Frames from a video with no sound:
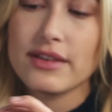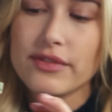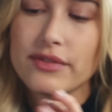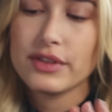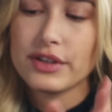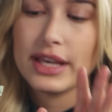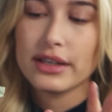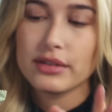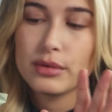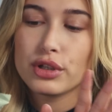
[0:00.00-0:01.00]
they they're
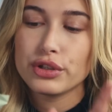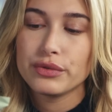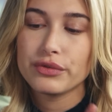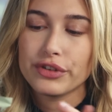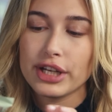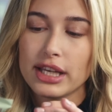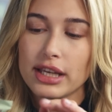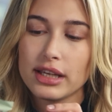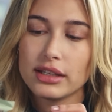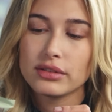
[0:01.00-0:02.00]
like
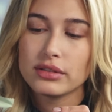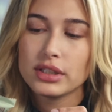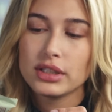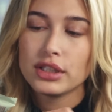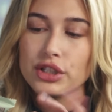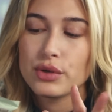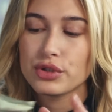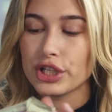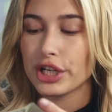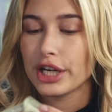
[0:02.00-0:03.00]
gluten-free and no
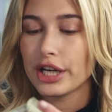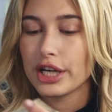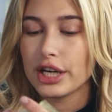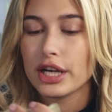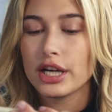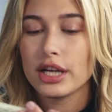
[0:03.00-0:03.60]
sugar,